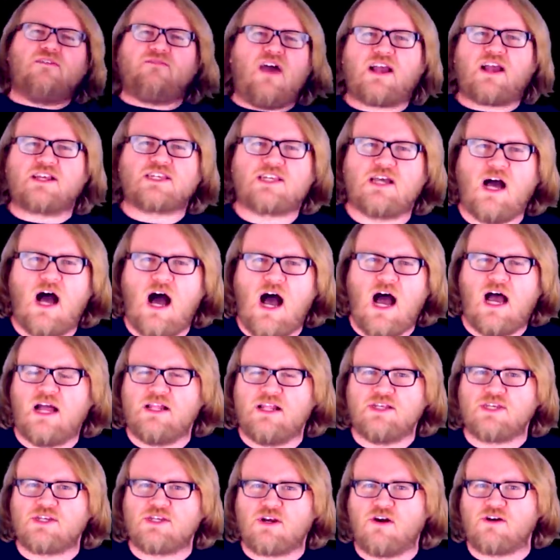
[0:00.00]
of
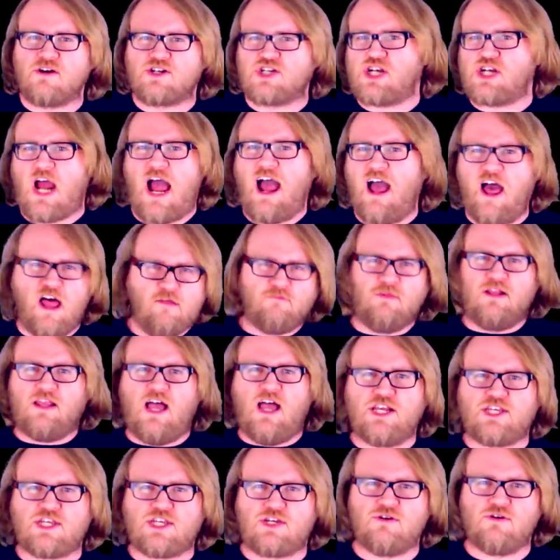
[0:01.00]
ex-cons are child
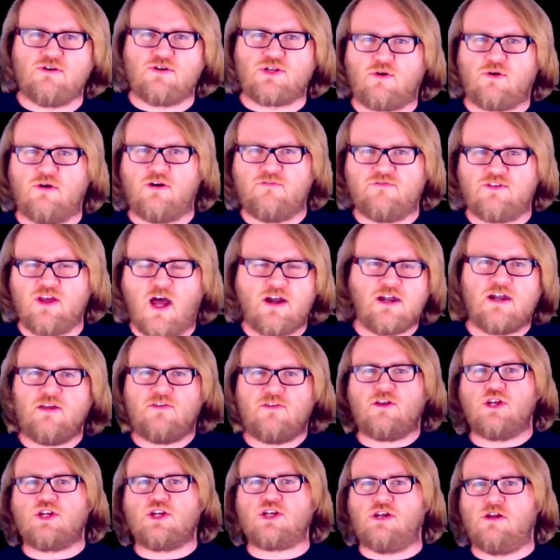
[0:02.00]
molesters or have done
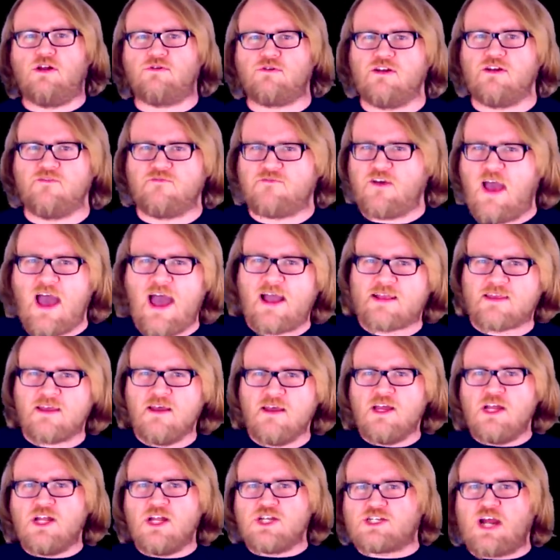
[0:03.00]
anything to children. In fact,
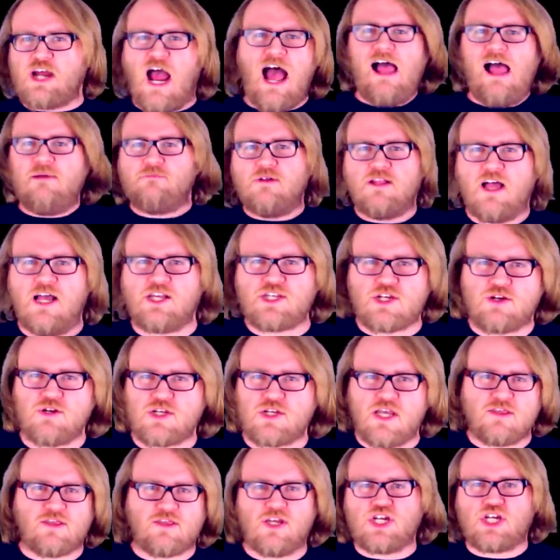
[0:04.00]
child
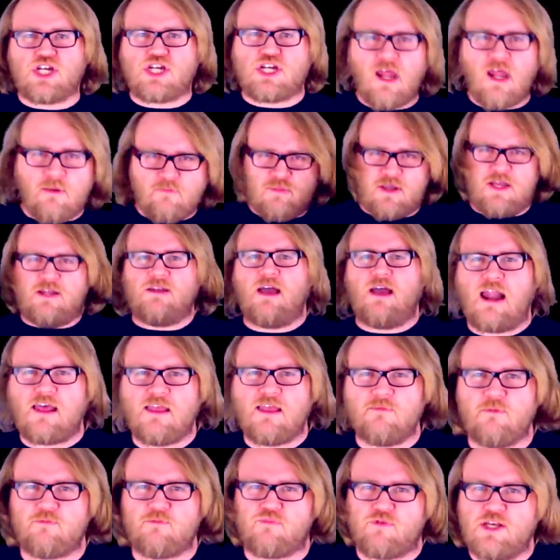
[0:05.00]
molesters get the shit beaten out of
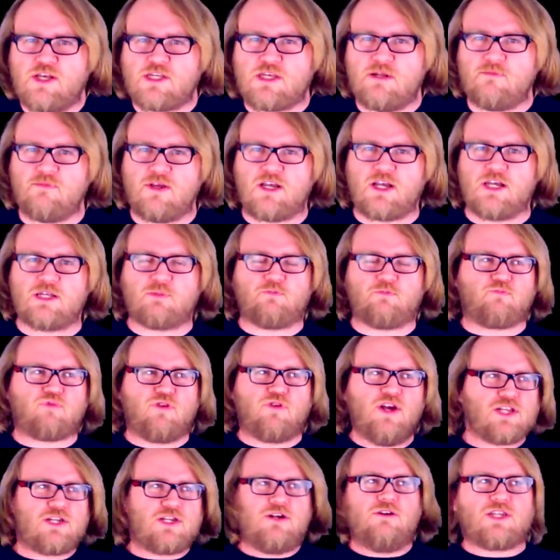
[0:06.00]
them in prison because
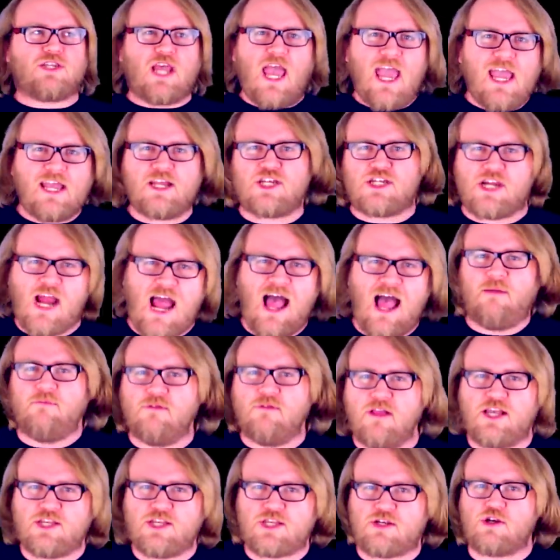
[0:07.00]
prisoners hate child
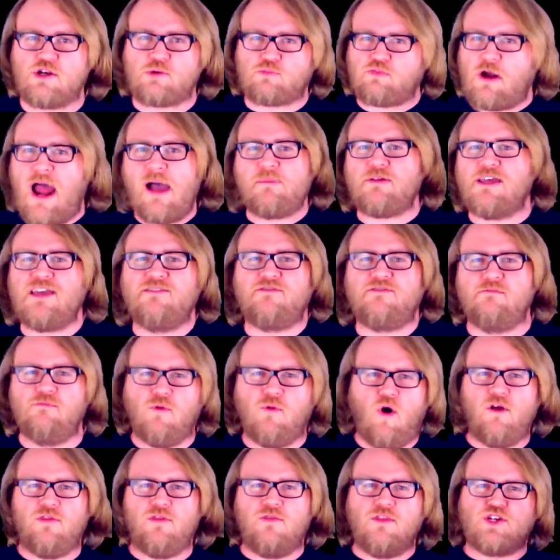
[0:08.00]
molesters probably even
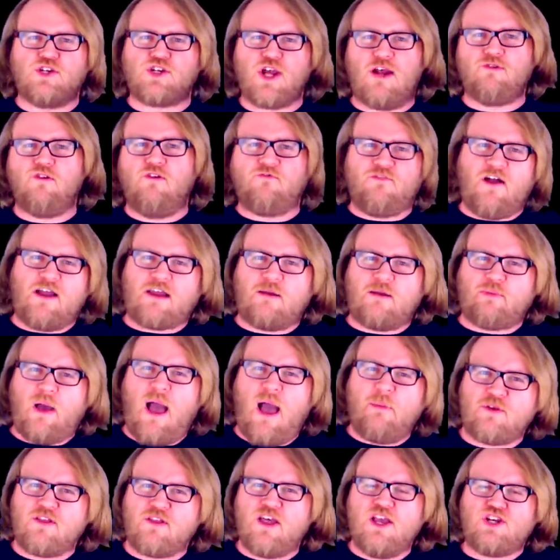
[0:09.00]
more than the general fucking
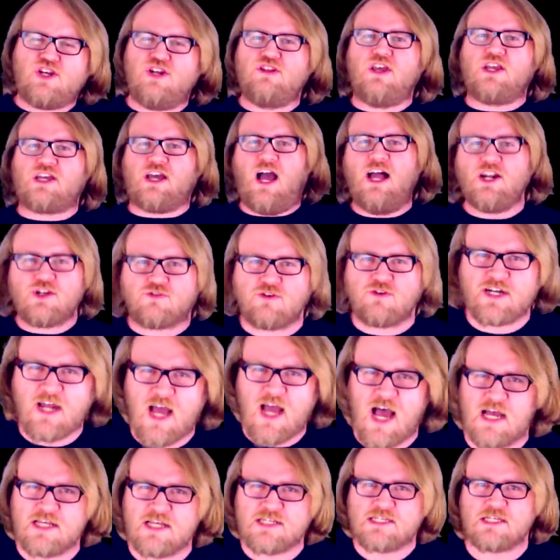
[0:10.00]
population of the country
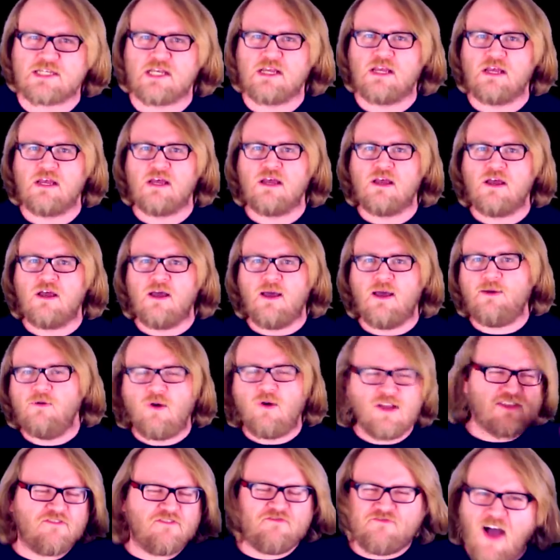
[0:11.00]
does. I mean,
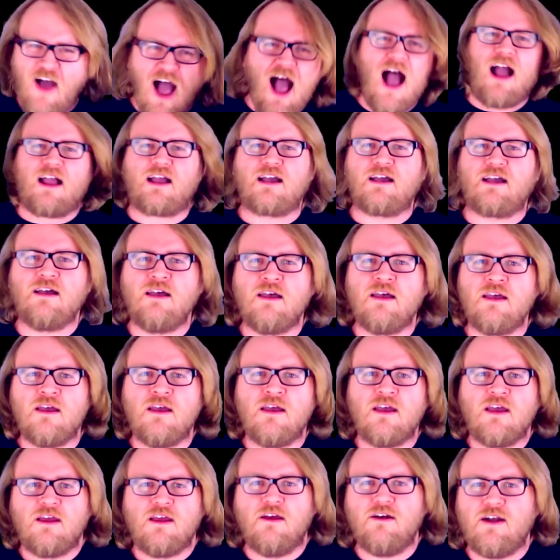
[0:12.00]
the fuck?
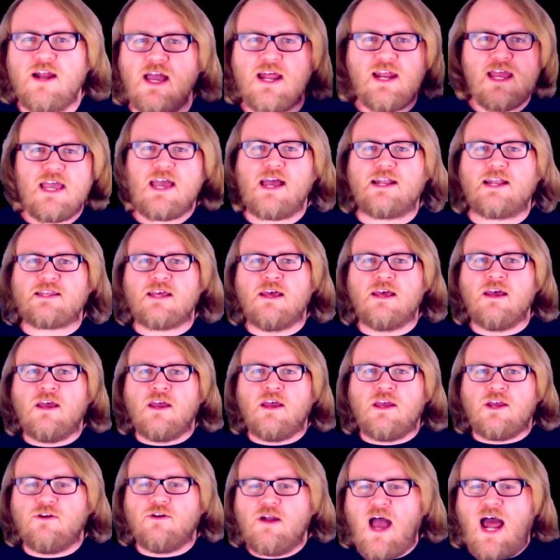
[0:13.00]
You're an idiot.
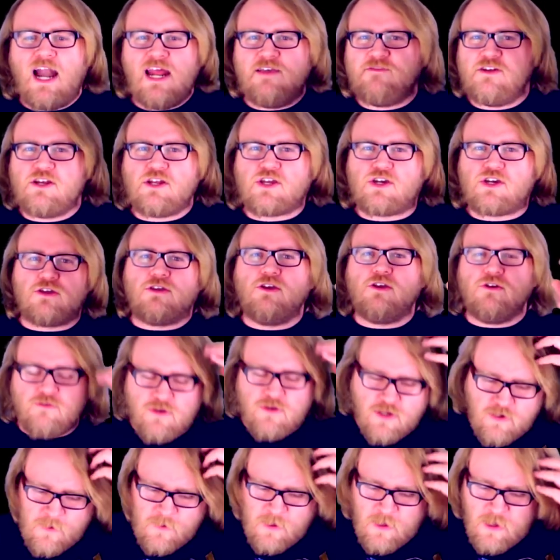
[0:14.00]
You're not even
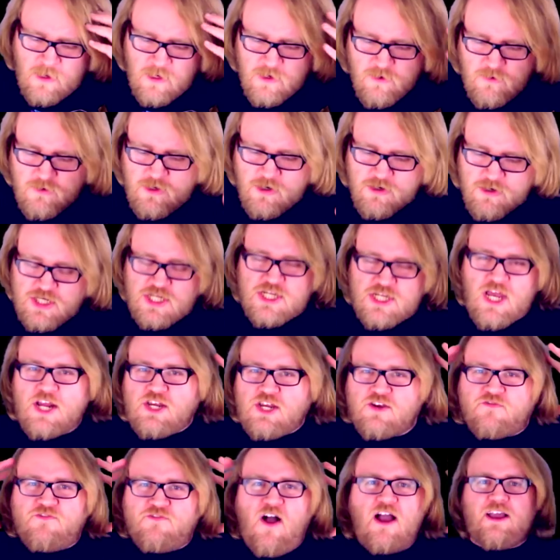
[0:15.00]
you're you're you're
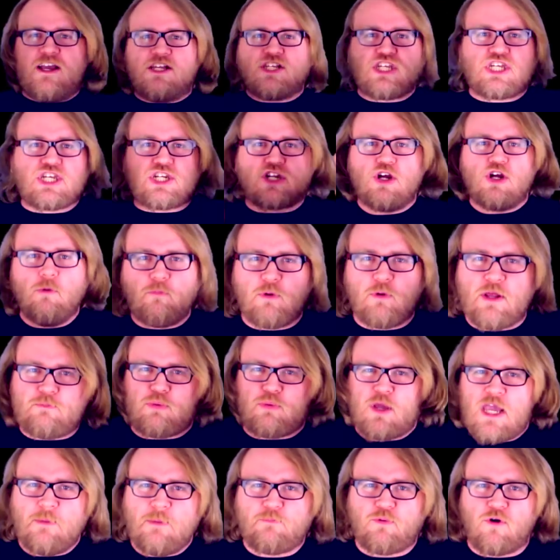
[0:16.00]
such fucking stupid
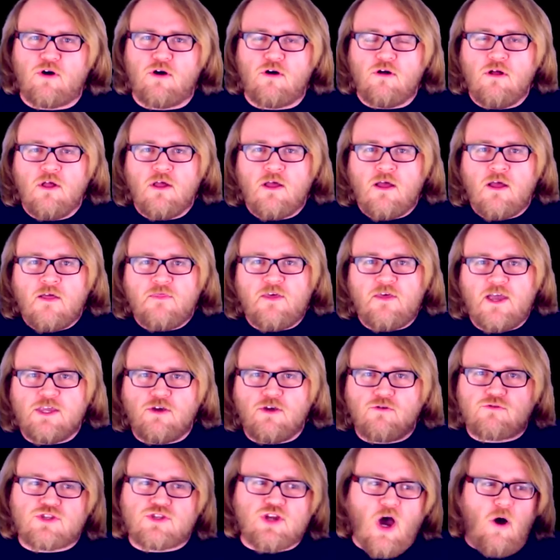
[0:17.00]
people that
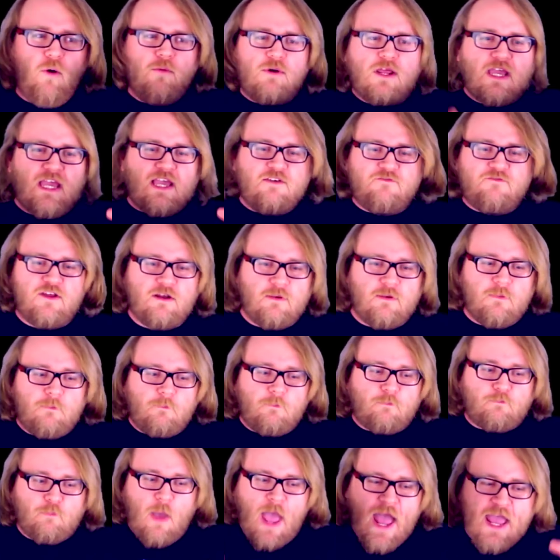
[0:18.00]
you don't
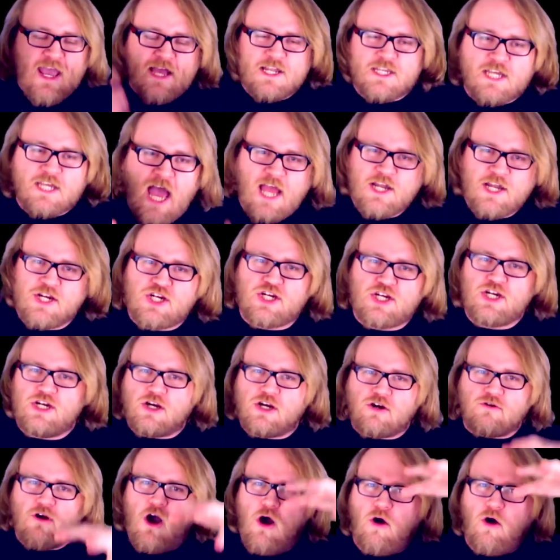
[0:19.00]
even pay attention to your